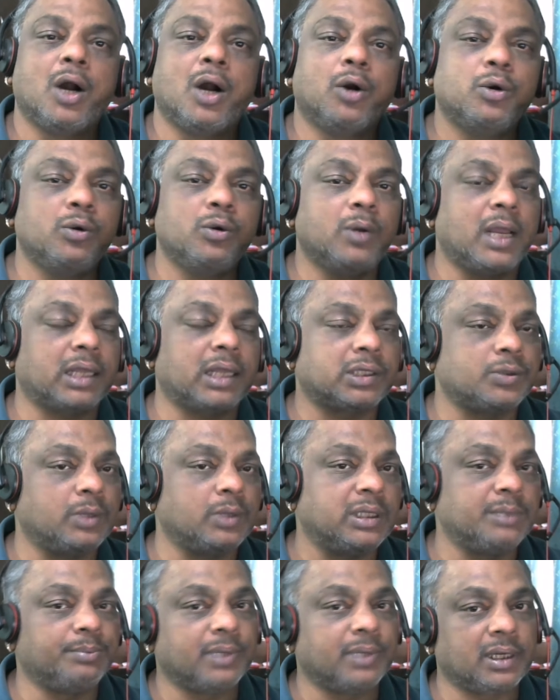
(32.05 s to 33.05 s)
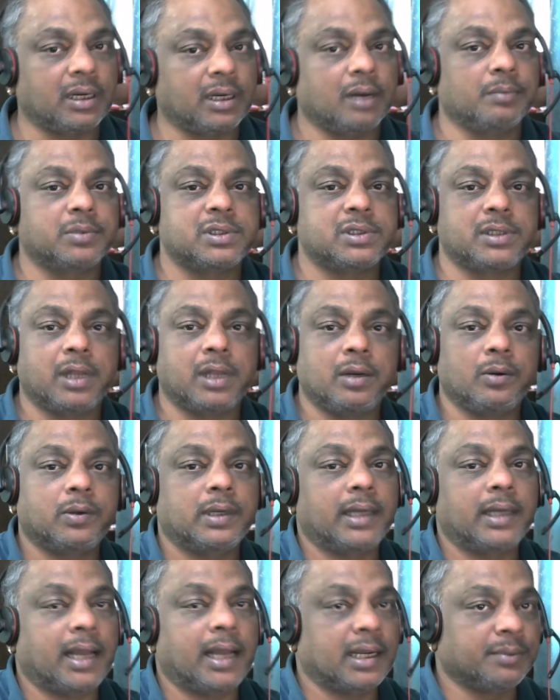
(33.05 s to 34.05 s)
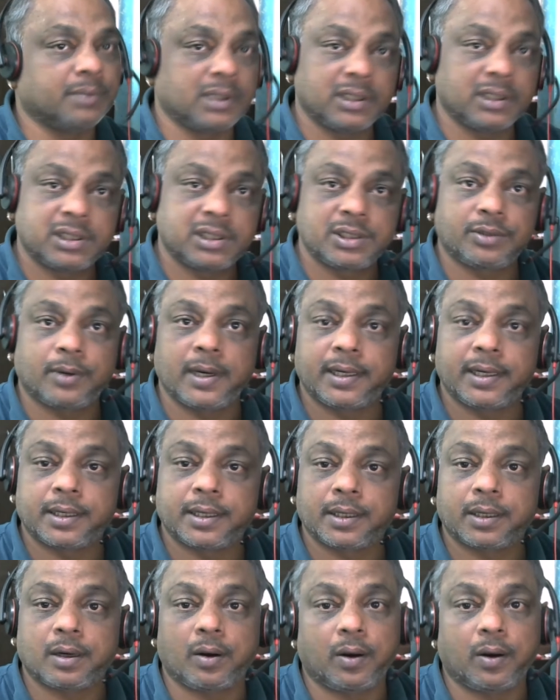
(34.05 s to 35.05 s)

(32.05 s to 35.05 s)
Who actually becomes the local administrator